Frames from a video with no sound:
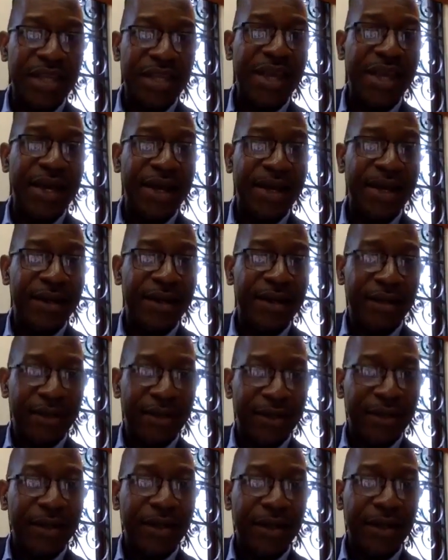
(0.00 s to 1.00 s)
and
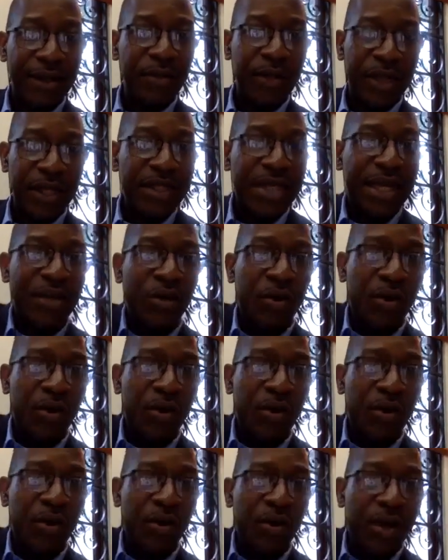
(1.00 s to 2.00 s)
let me, you know, I'll
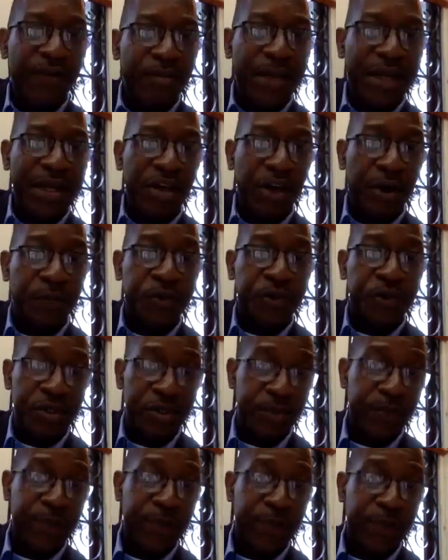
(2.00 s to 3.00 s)
stay here
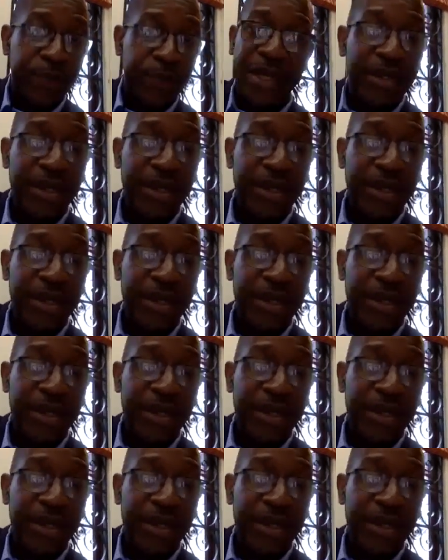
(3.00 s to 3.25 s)
because I